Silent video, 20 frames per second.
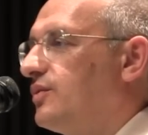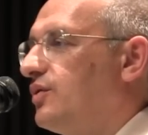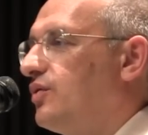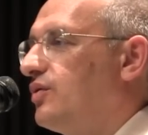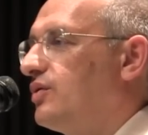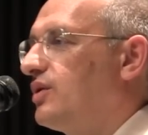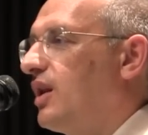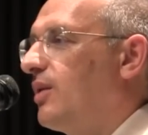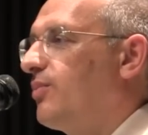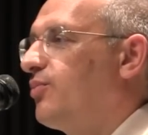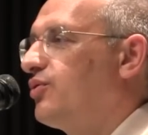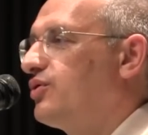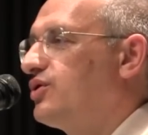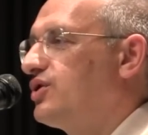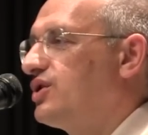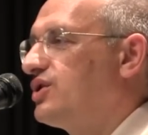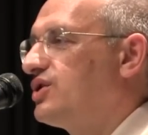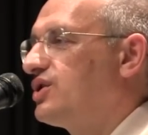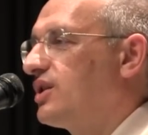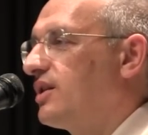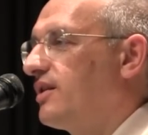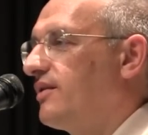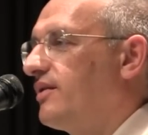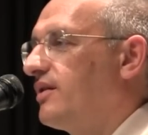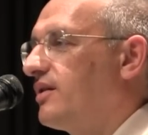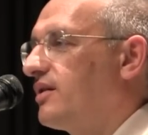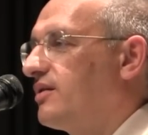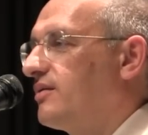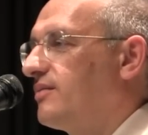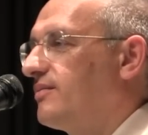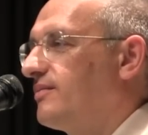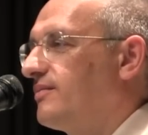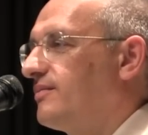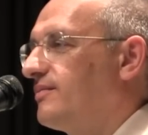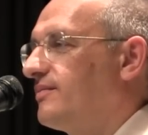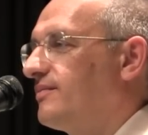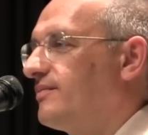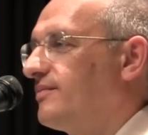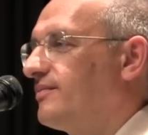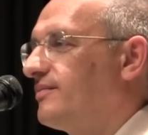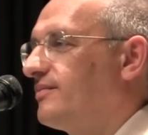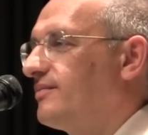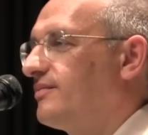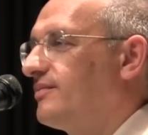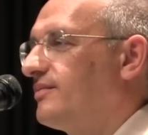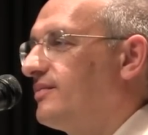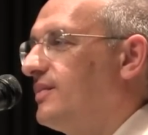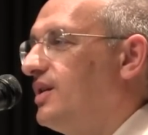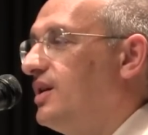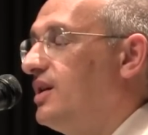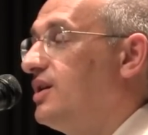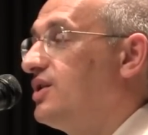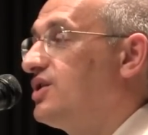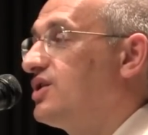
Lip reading: They are meant for work